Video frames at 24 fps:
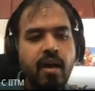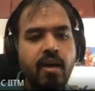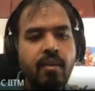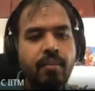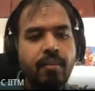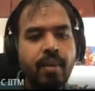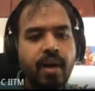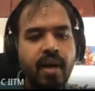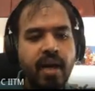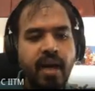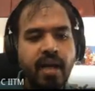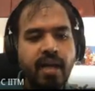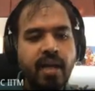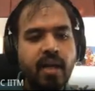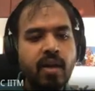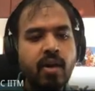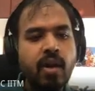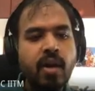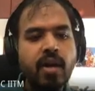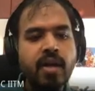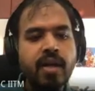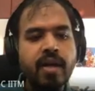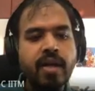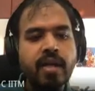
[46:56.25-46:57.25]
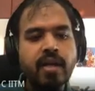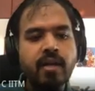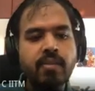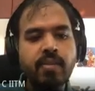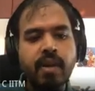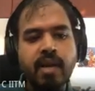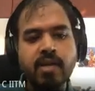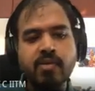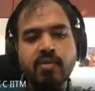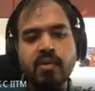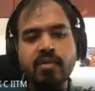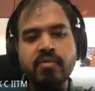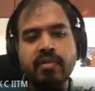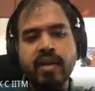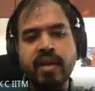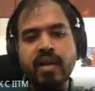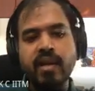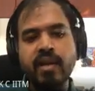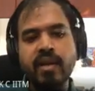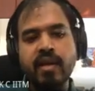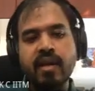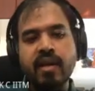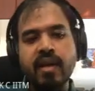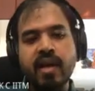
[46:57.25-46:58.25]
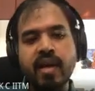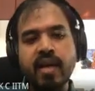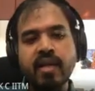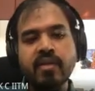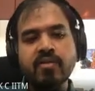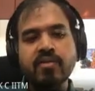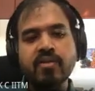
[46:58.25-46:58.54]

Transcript: but I cannot read the password file, right?